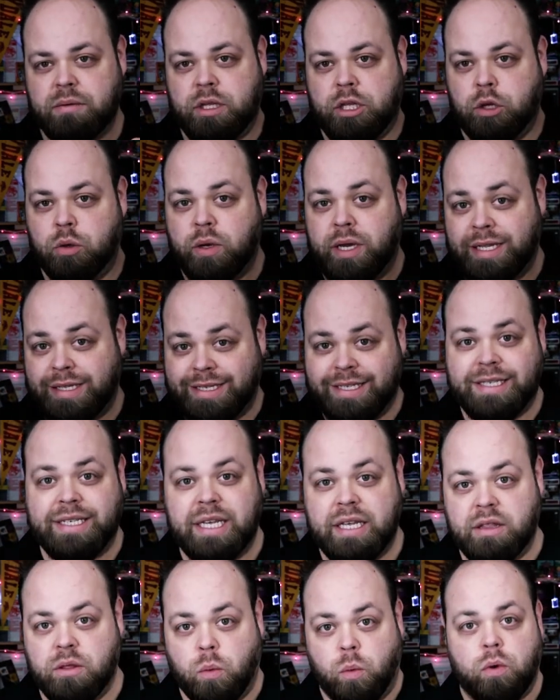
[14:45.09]
You can
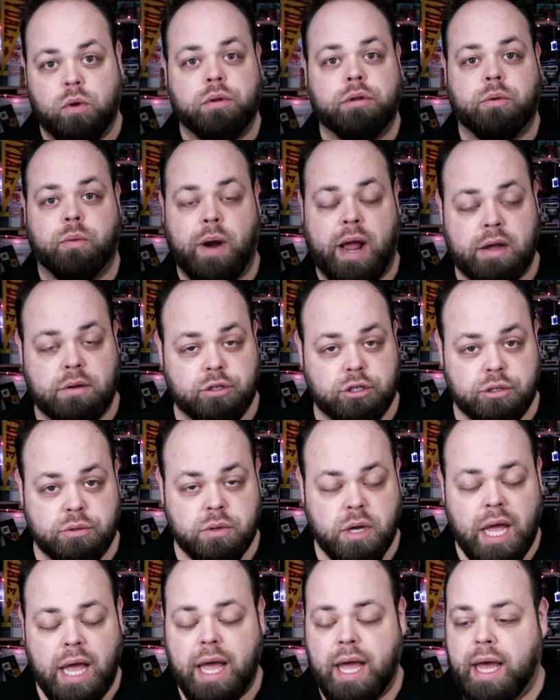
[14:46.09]
see the world around
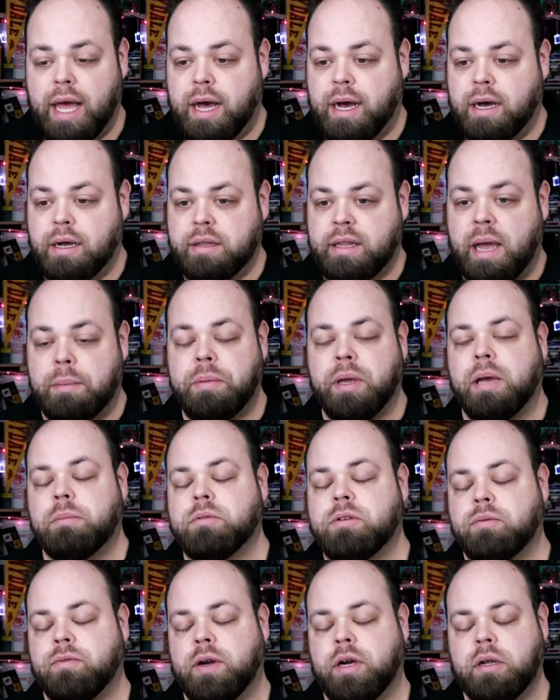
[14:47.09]
you. Uh, that
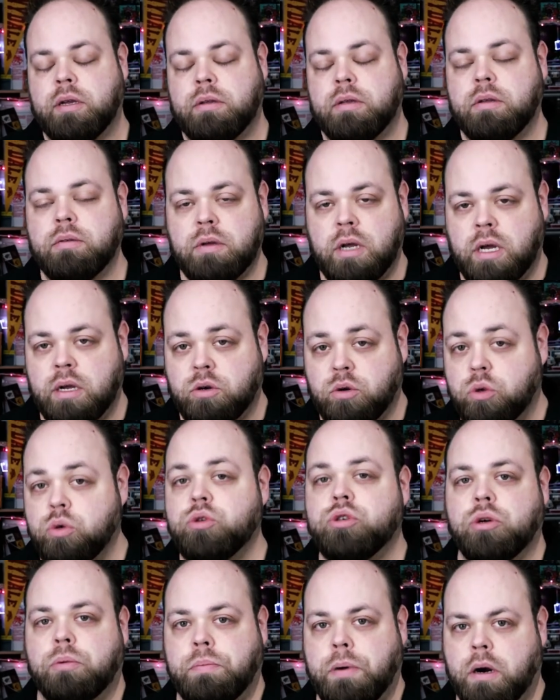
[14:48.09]
becomes a very uh,
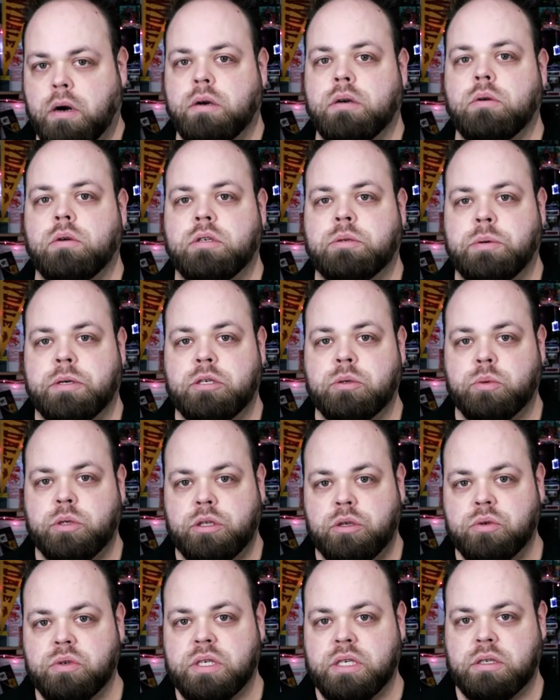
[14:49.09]
crucial part, especially
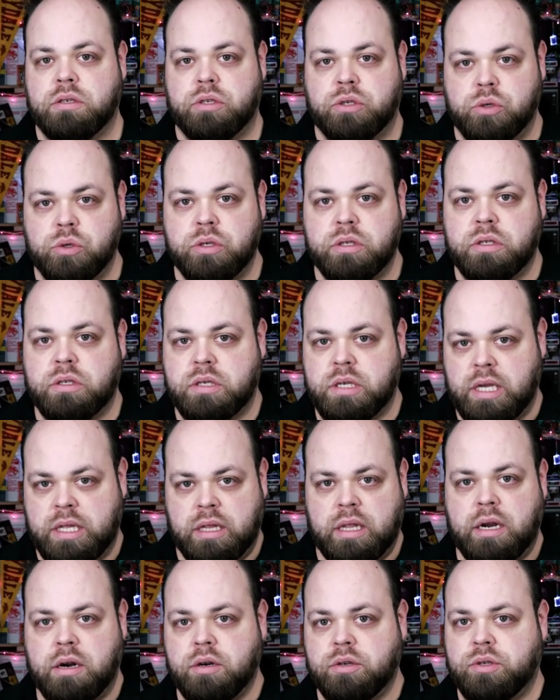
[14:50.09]
when using students
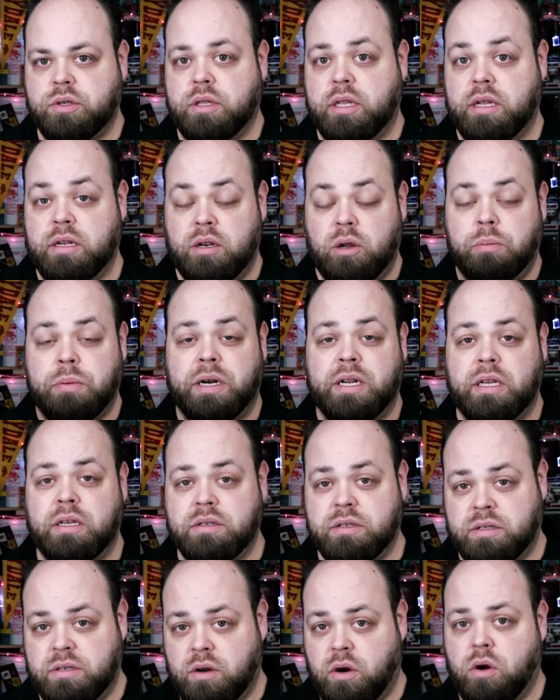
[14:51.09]
in there so that nobody
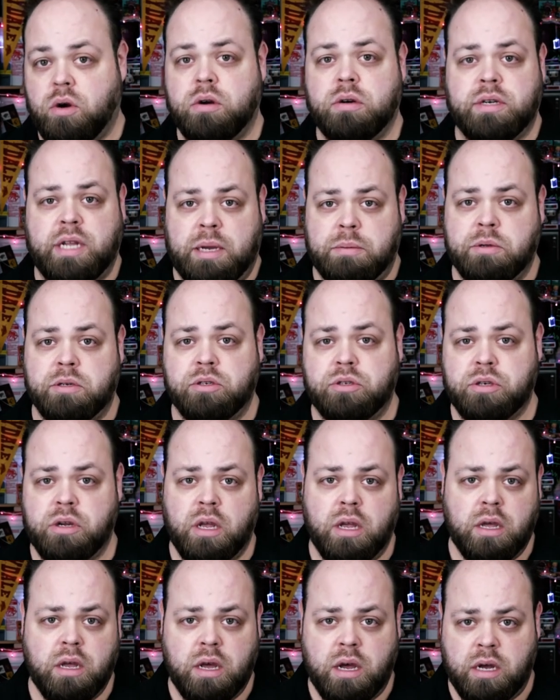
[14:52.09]
is hurt, damaged,
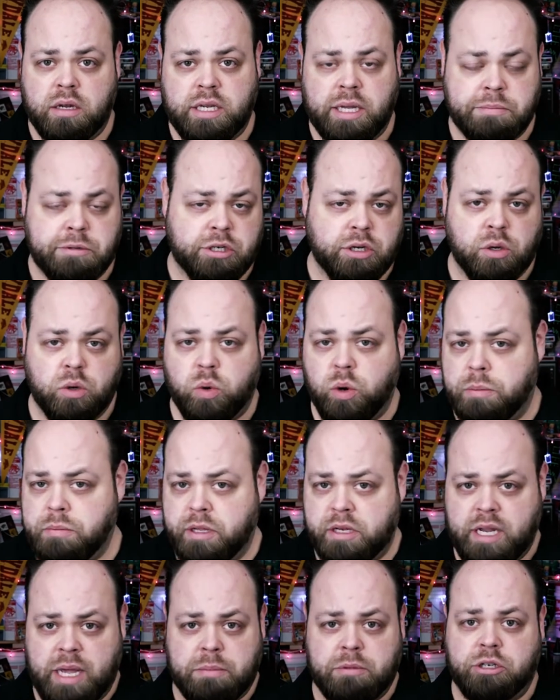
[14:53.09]
uh, damaging
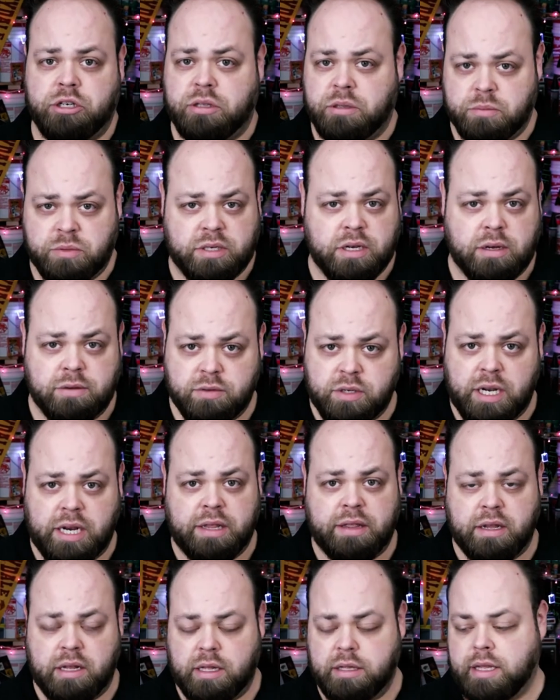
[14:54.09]
equipment, damaging themselves, any
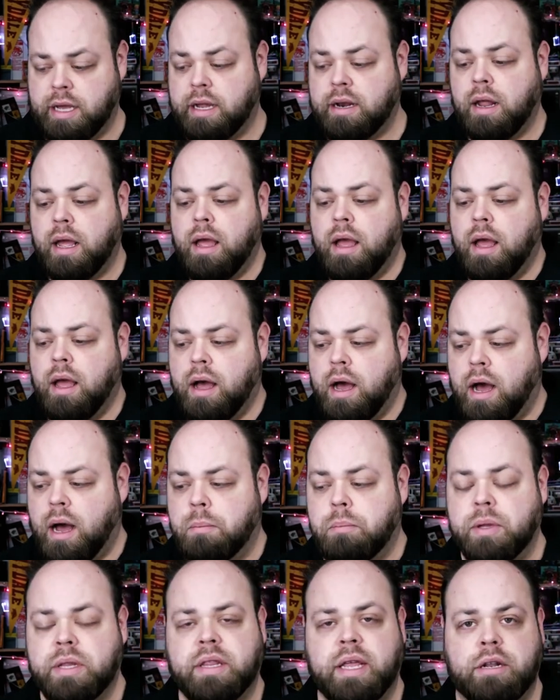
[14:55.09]
anything like that.
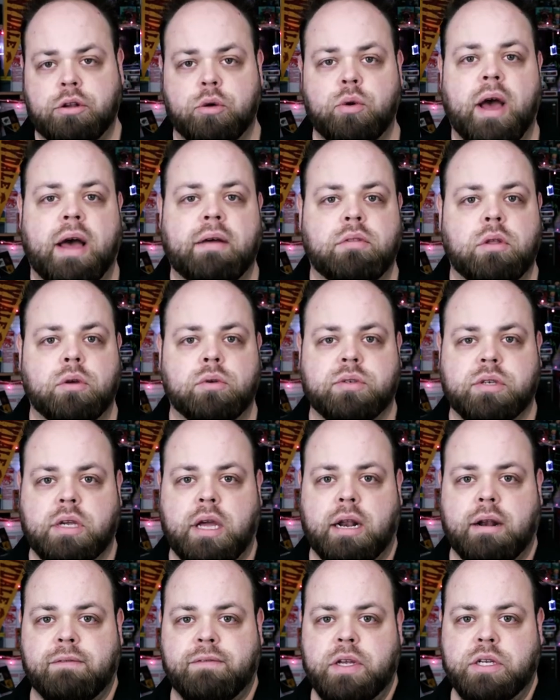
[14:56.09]
Uh, but they do have those
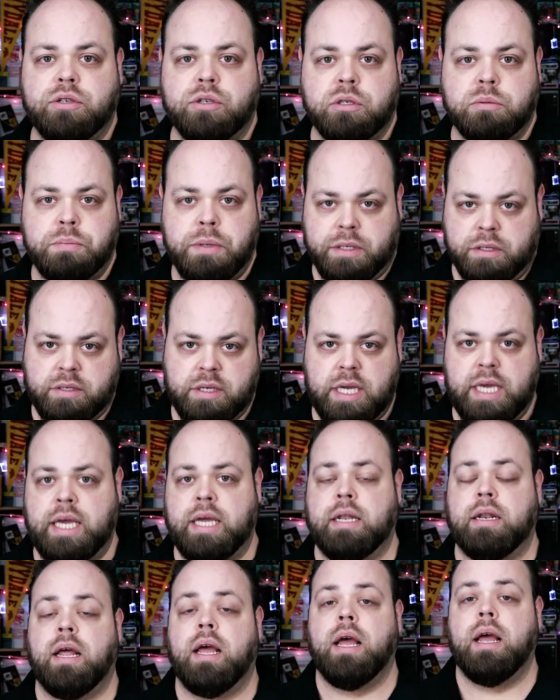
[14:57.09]
kind of features built
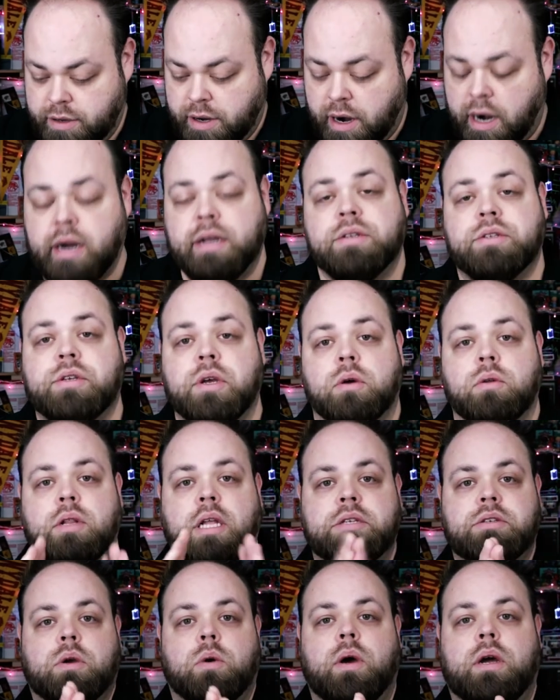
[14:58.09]
in. All right, so
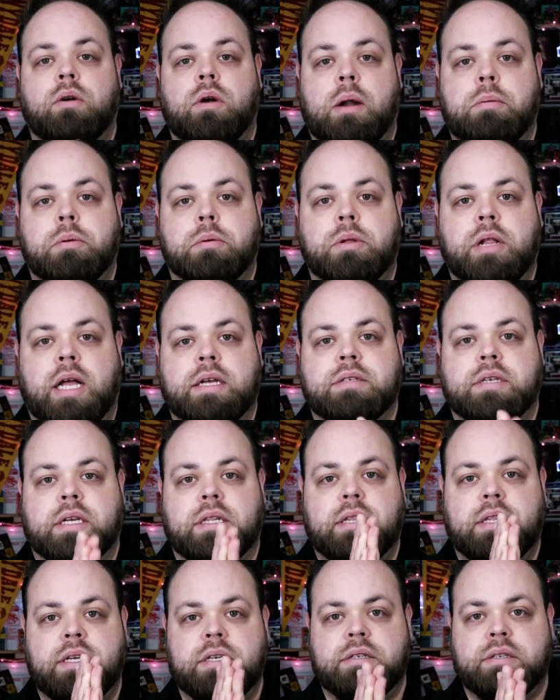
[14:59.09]
let's go ahead and wrap up class
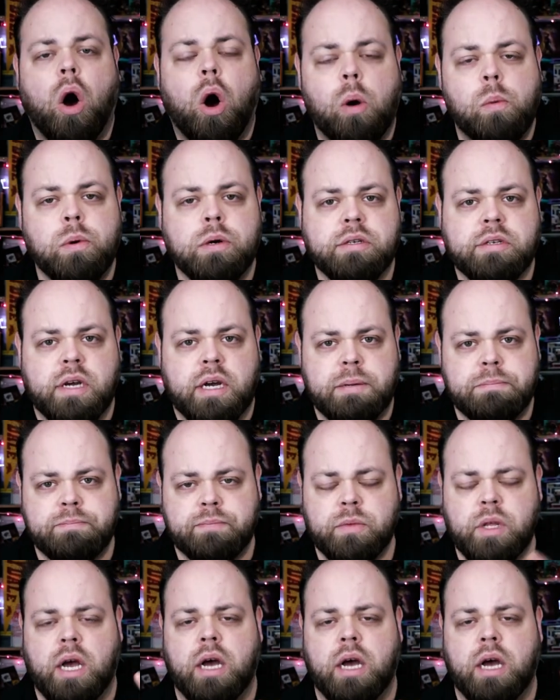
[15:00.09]
like this. Homework time.